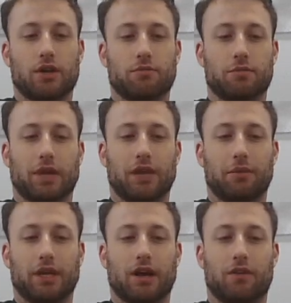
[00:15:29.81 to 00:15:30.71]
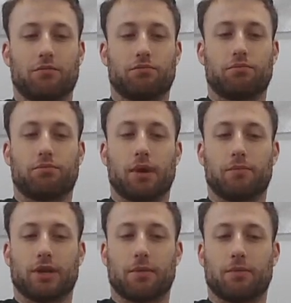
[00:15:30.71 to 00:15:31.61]
but maybe I'll
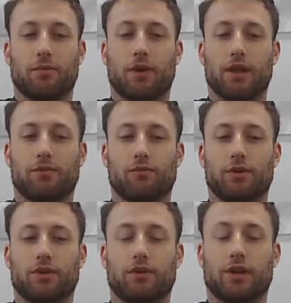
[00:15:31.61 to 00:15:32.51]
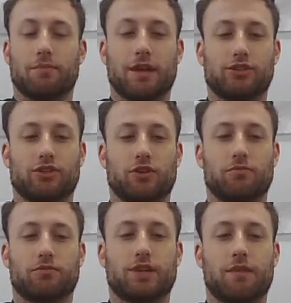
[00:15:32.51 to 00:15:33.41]
bump it up on the
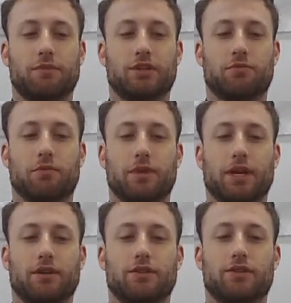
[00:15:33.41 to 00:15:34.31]
metronome 10 beats per minute.